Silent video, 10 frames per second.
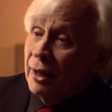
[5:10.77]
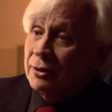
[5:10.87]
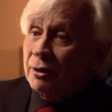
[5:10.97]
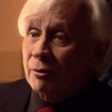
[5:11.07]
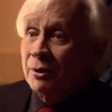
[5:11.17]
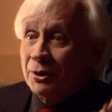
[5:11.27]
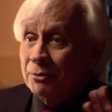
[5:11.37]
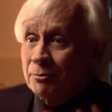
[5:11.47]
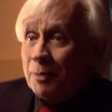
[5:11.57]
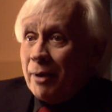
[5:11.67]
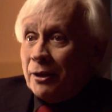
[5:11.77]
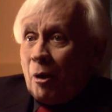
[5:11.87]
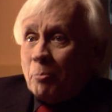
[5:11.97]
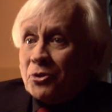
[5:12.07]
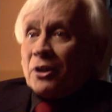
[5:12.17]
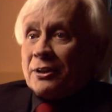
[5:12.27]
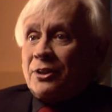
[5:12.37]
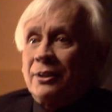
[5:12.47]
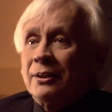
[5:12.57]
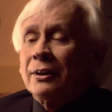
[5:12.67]
So we make
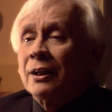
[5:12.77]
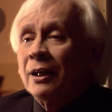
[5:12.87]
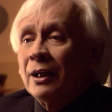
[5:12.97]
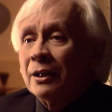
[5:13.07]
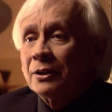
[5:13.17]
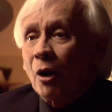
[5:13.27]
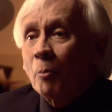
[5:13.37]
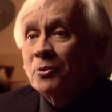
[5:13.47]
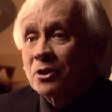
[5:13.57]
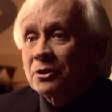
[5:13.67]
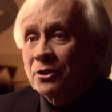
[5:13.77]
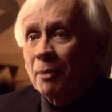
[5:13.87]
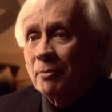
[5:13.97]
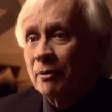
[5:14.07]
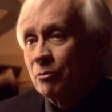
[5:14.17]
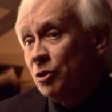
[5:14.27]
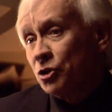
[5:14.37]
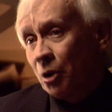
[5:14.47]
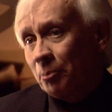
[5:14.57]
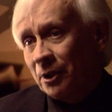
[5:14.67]
objects. Yes. And the objects can be
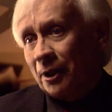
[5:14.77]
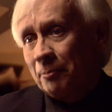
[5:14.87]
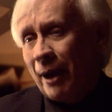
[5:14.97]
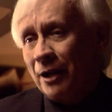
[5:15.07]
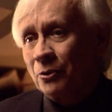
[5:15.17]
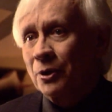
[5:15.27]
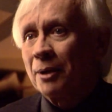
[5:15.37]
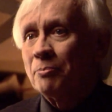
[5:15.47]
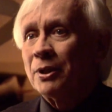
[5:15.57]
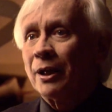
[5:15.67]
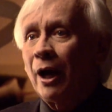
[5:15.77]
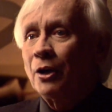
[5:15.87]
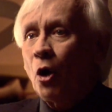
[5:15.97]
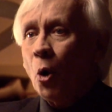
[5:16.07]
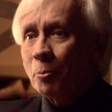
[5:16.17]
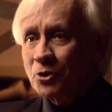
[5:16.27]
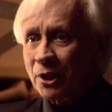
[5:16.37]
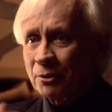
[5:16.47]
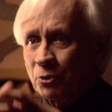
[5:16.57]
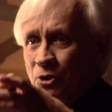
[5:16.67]
rigid object like that, or it can be an
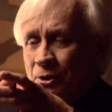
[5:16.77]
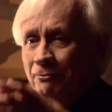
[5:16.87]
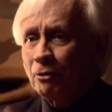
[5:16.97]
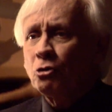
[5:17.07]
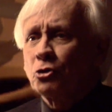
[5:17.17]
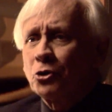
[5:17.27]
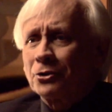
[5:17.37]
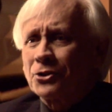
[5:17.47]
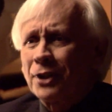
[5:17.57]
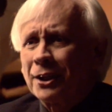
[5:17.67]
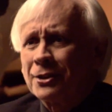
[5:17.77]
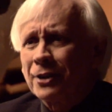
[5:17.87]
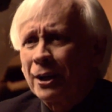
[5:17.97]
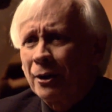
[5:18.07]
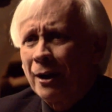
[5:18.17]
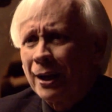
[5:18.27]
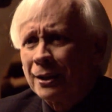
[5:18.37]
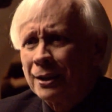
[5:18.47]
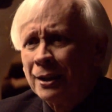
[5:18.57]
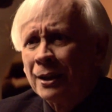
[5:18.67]
object which is a functional state inside our head.
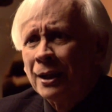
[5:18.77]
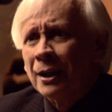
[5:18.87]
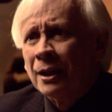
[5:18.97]
Right.